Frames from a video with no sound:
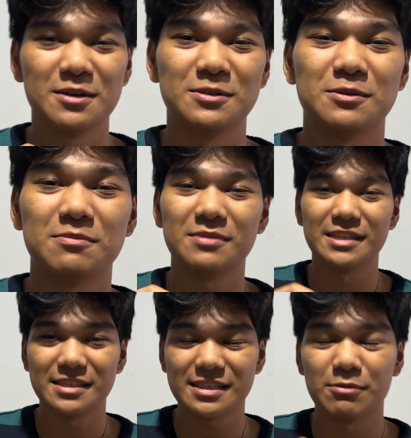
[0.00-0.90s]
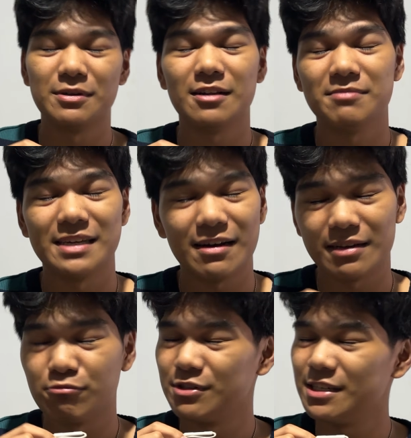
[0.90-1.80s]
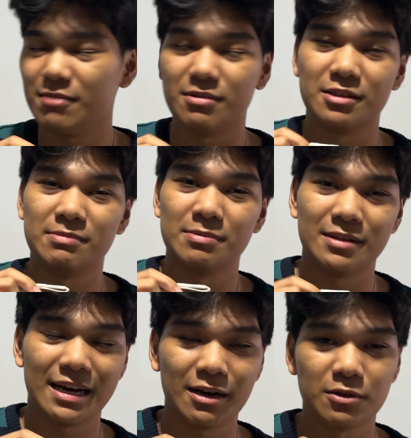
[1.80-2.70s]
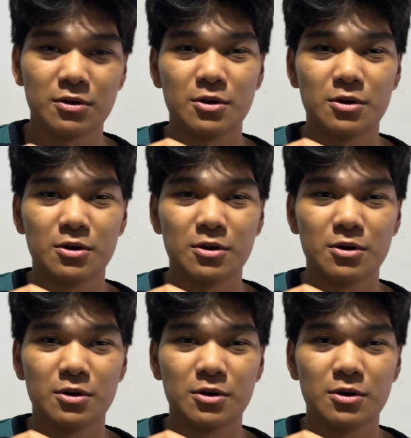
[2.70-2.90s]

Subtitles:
So please, it would help me out and would help other people out